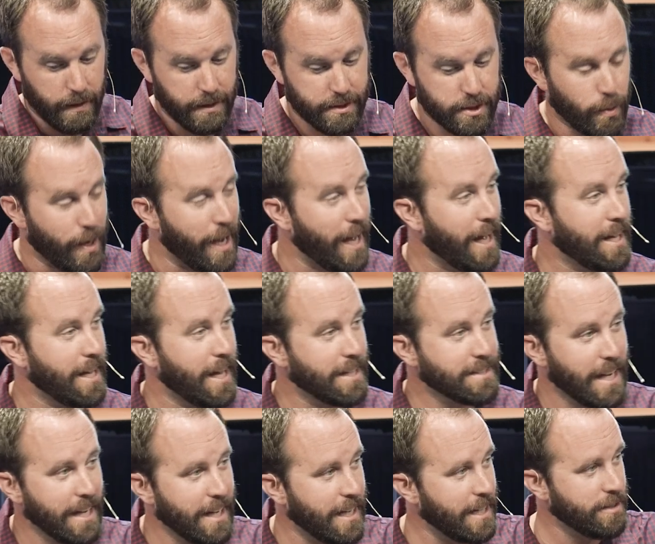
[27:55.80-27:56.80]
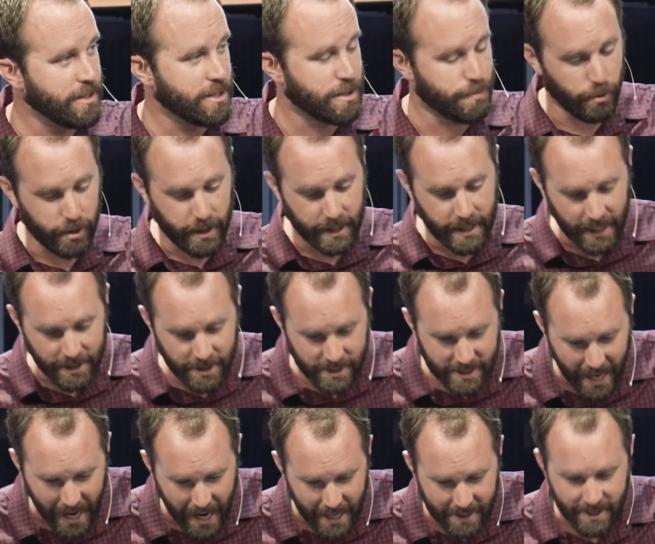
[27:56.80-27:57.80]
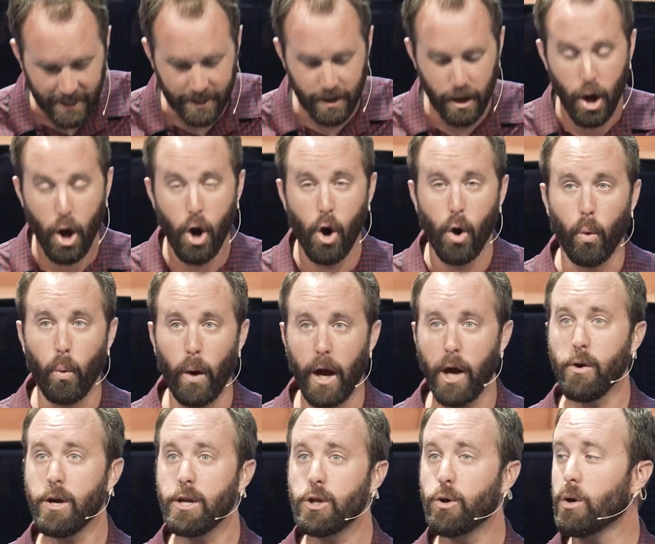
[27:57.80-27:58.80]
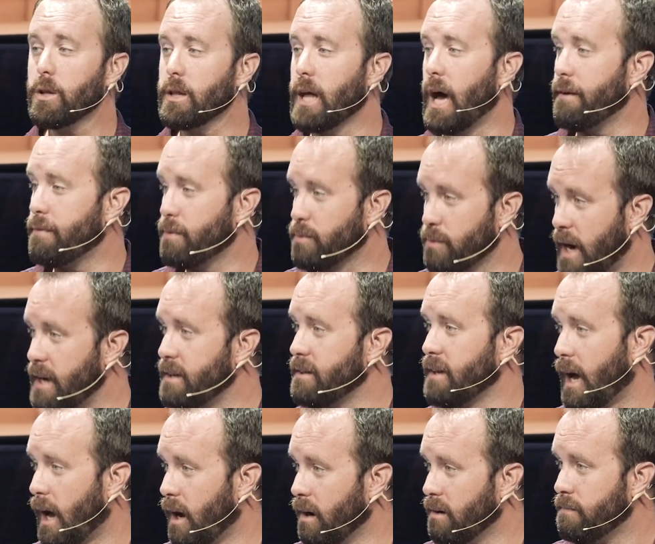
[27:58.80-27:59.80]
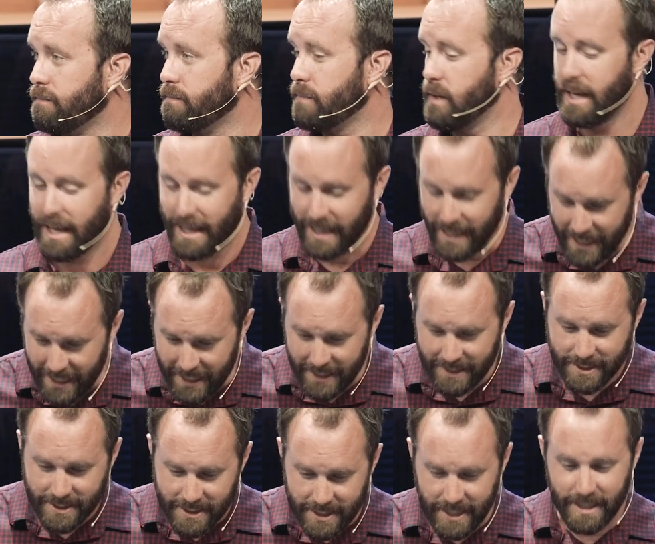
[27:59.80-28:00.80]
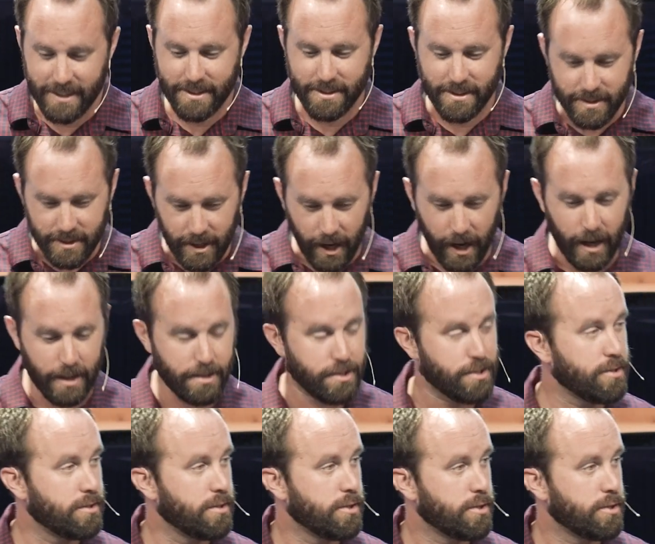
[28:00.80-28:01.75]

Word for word: And so, as I end this morning, can I just ask, like, where in your life right now is this not